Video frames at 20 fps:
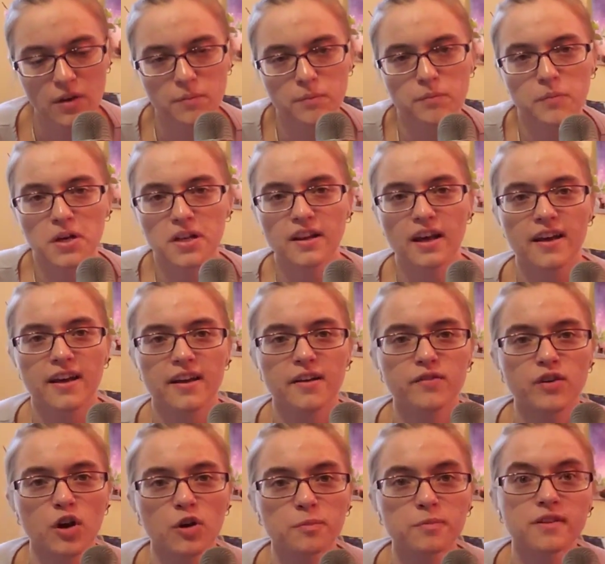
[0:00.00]
But I have
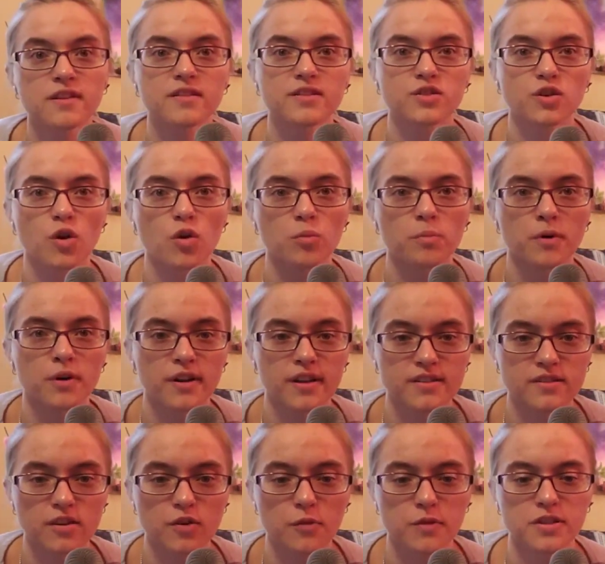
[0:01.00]
hope that this whole book
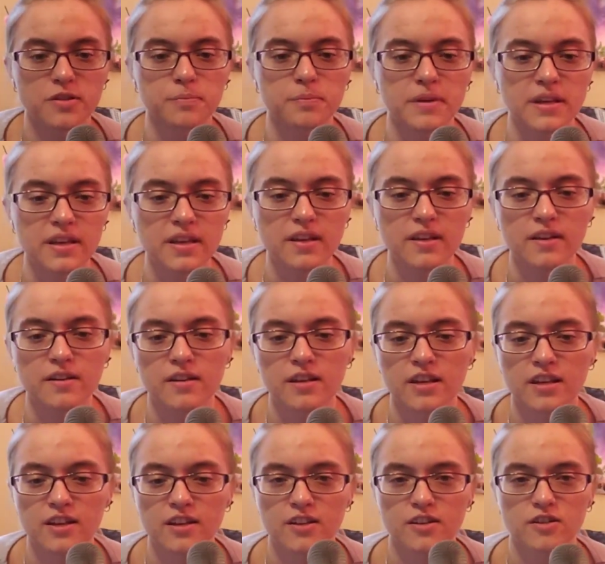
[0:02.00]
isn't going to be
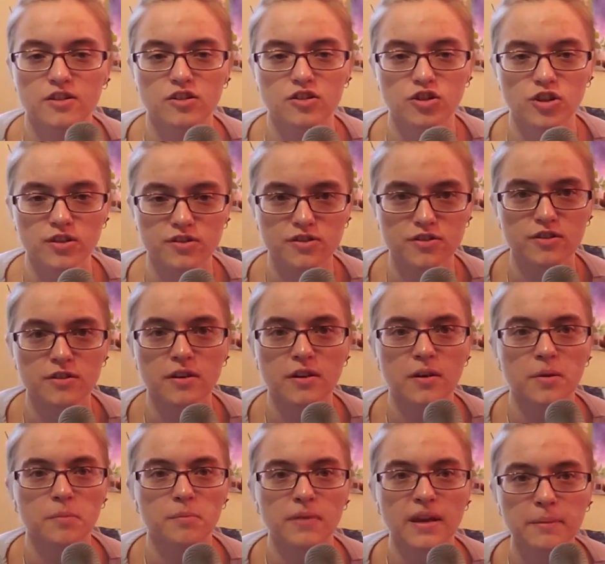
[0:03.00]
just
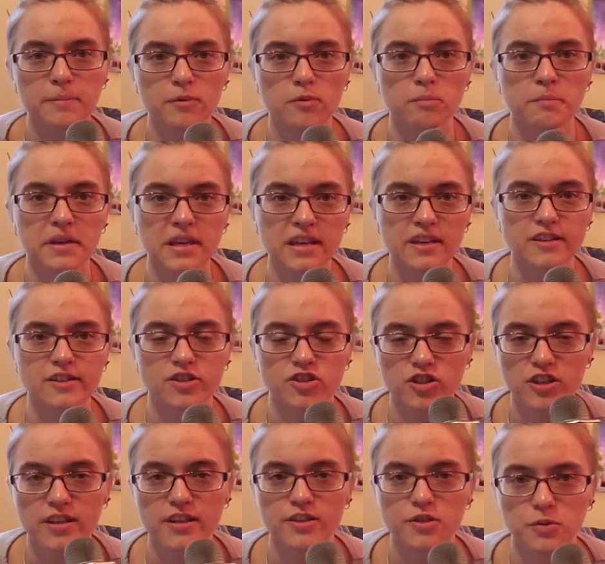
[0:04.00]
people being
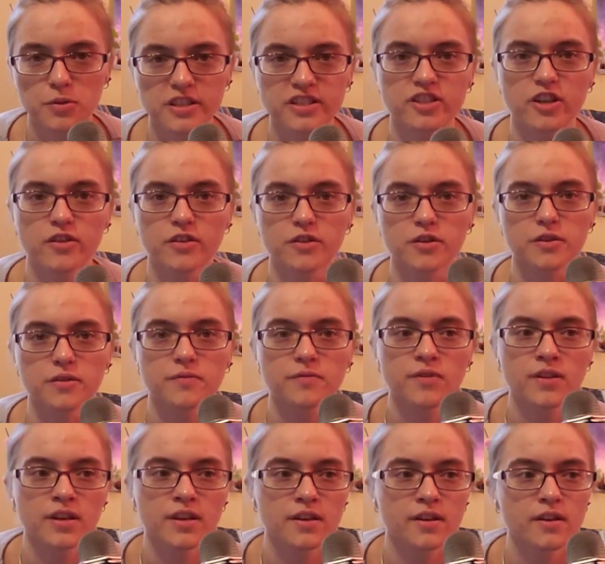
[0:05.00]
shitty to each other
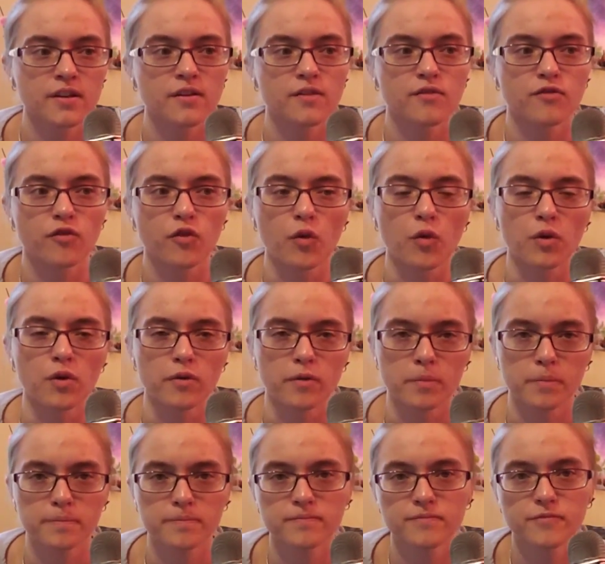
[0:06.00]
for
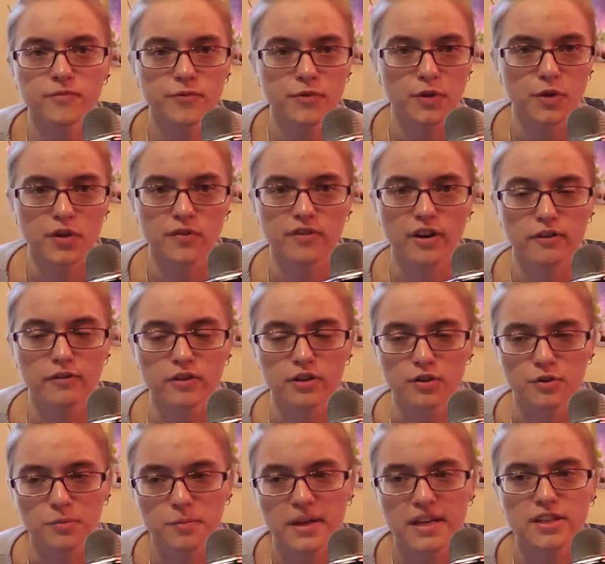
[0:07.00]

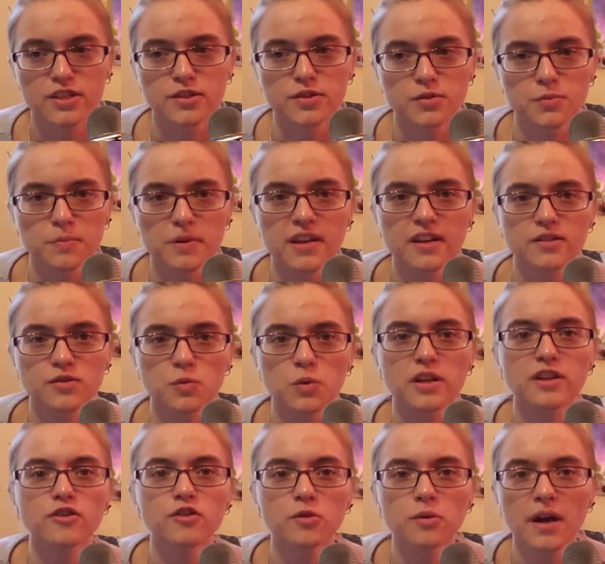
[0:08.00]
3,500 pages, because we
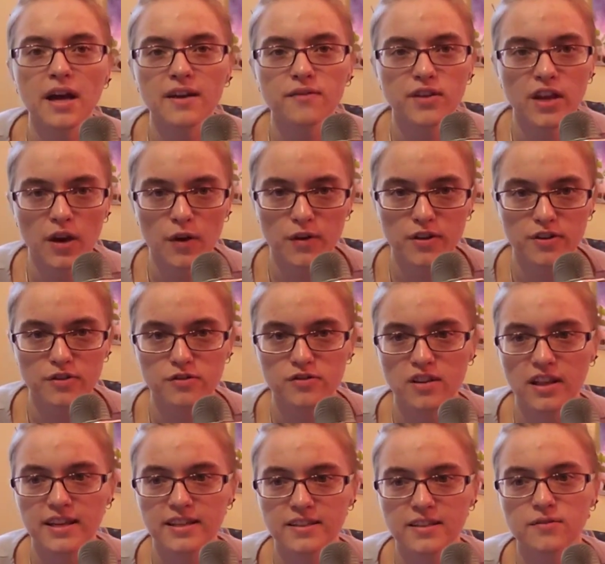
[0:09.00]
do have characters
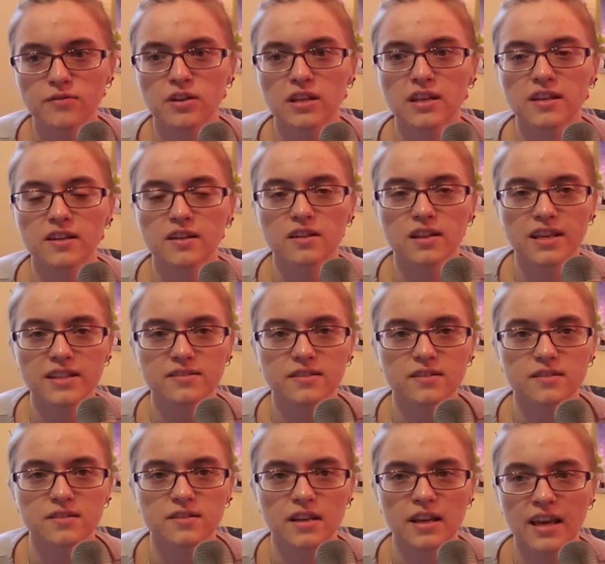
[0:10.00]
like Tiffany and
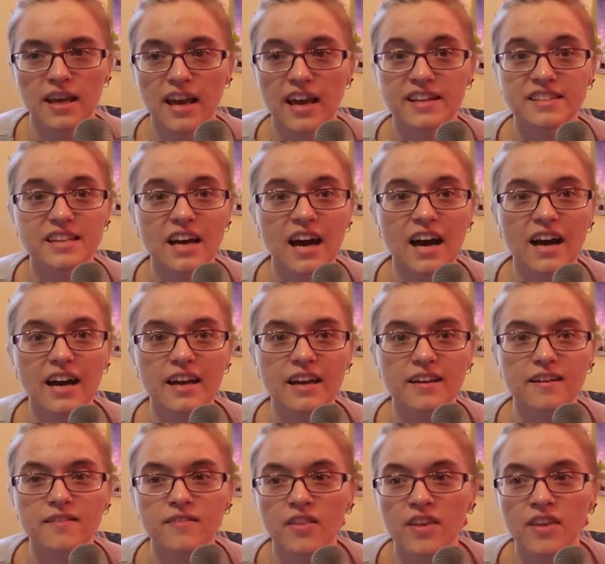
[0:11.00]
Alexis and Ty.